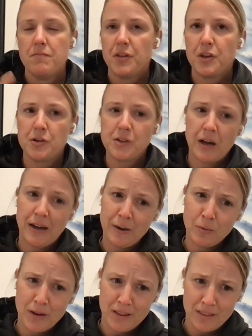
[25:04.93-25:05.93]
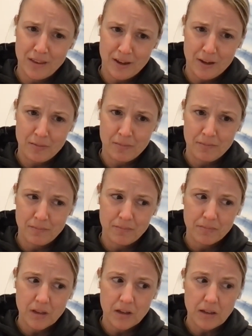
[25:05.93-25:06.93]
You saw it with
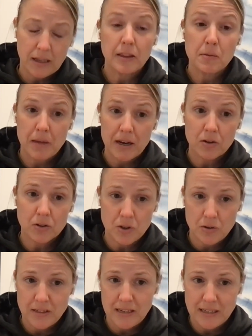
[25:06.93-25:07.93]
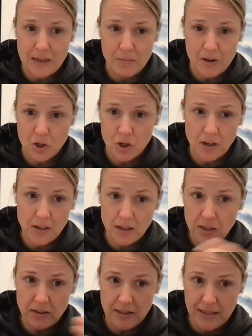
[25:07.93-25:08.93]
like the medical students, as I
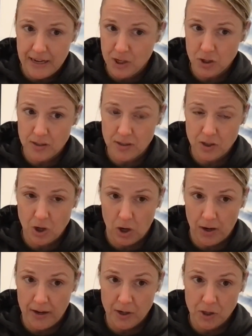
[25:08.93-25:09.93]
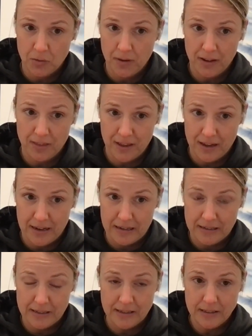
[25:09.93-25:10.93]
mentioned, they just started doing
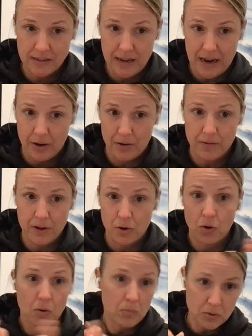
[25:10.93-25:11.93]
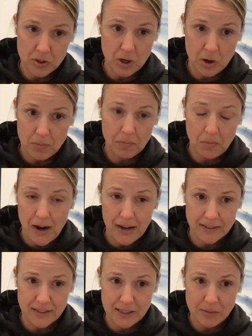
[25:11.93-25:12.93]
things out of their normal scope of
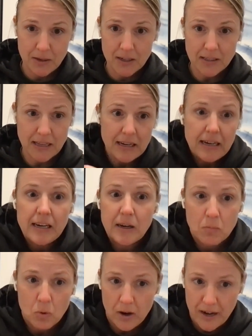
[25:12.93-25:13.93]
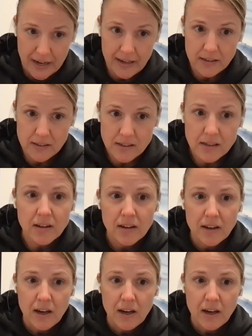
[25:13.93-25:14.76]
practice because they needed more hands.